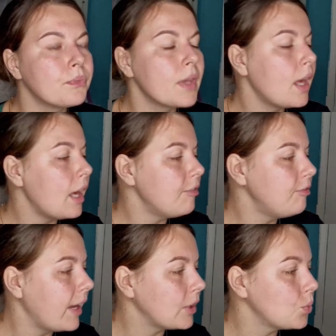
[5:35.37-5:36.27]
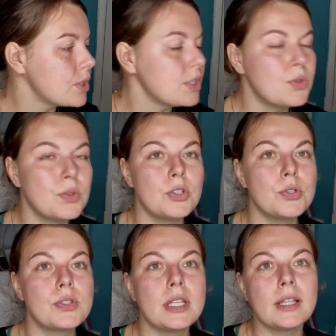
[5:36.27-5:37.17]
effect was introduced
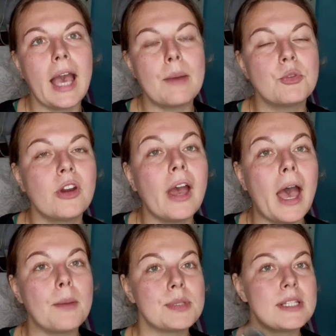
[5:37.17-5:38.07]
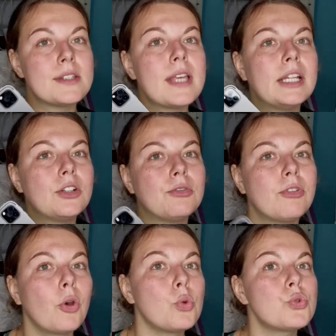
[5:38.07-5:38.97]
in camera apps inside our
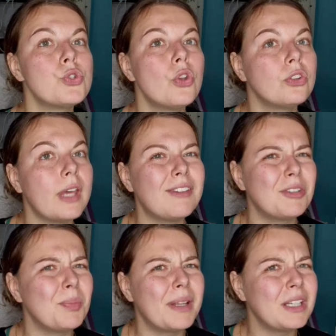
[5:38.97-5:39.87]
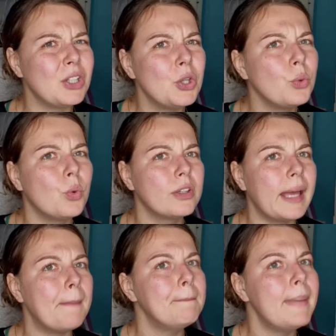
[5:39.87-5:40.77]
phones, not everybody knew what that
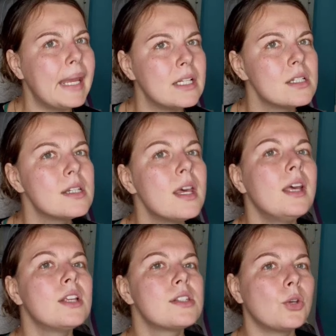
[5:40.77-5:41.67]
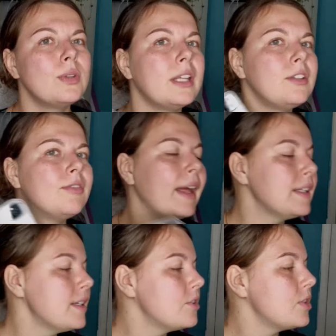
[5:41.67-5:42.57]
meant. So the
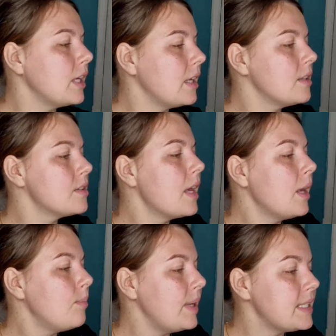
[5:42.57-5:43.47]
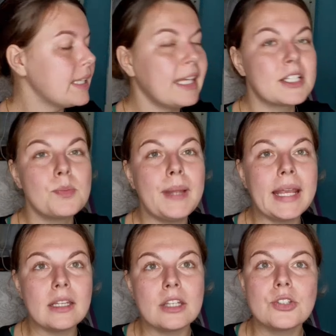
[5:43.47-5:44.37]
advantage is basically
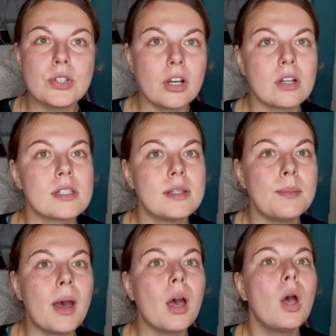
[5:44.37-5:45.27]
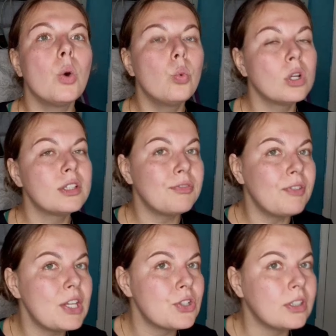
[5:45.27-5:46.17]
explaining to the customer what the
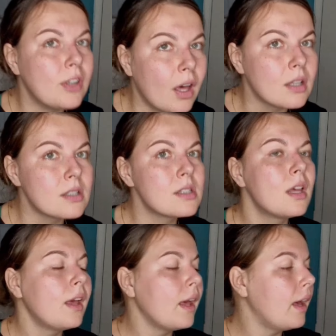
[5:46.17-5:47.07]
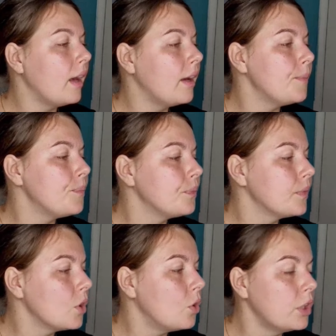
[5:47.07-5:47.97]
feature does,
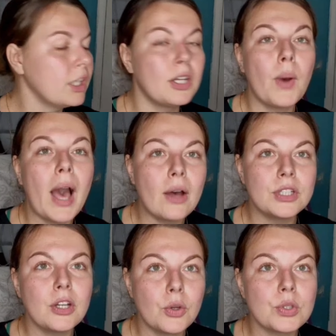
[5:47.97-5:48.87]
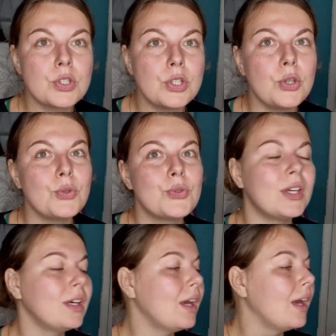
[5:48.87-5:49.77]
or how they're going to use it,
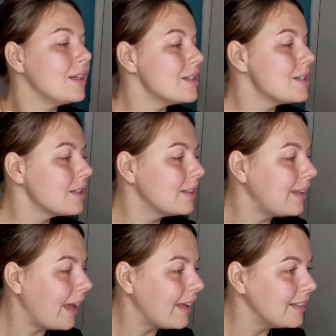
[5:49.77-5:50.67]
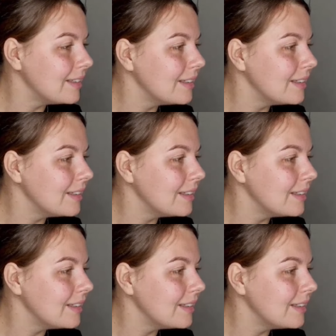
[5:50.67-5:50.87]
and then